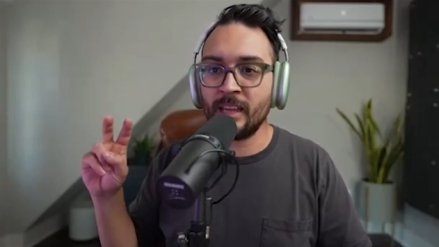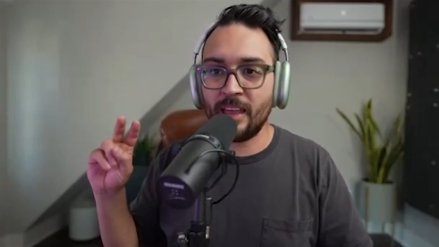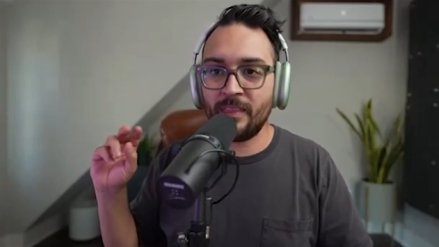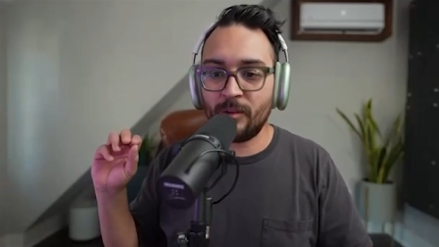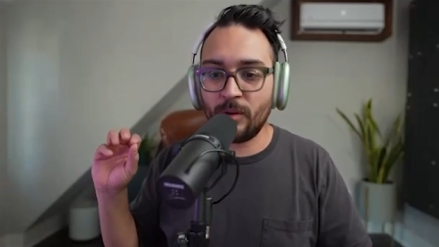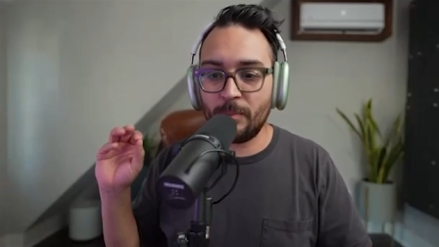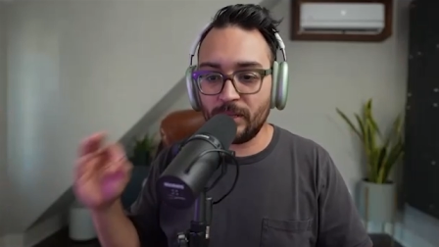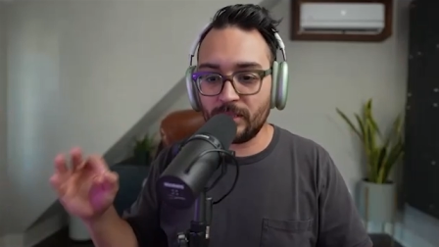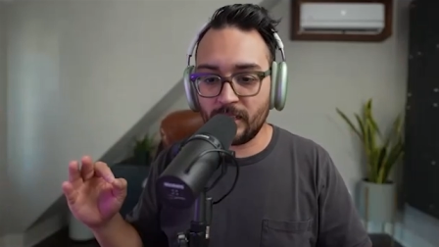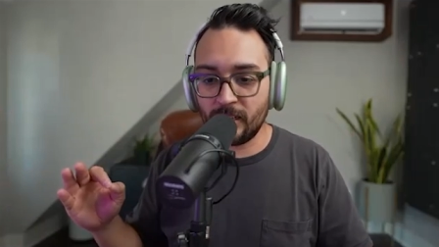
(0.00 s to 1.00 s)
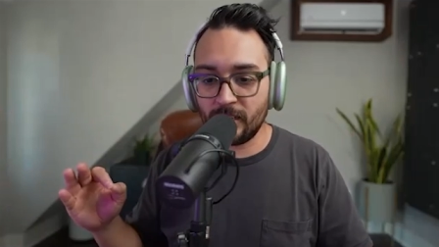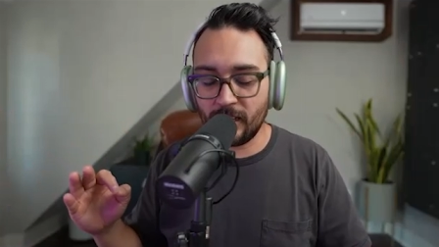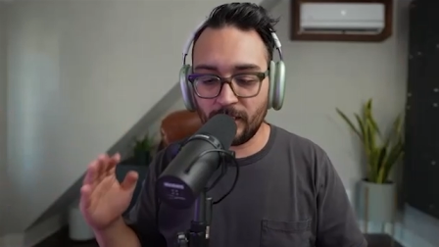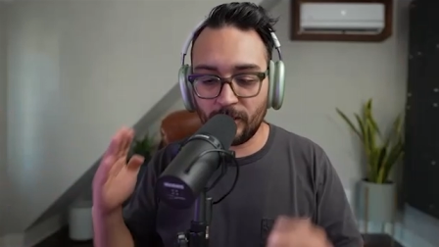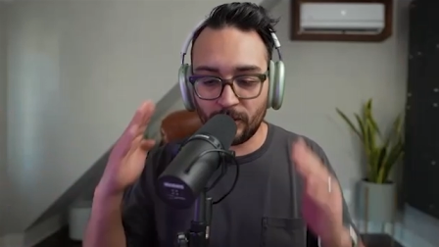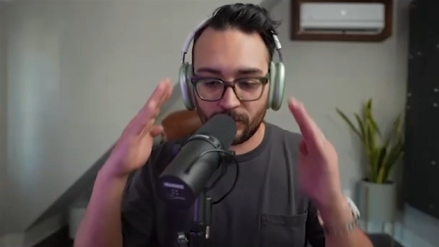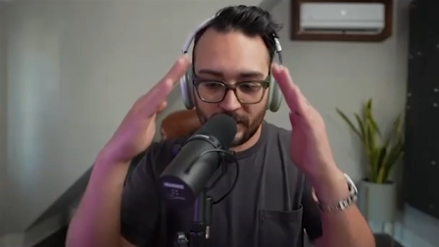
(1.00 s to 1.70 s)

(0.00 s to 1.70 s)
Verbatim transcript: And then we built a little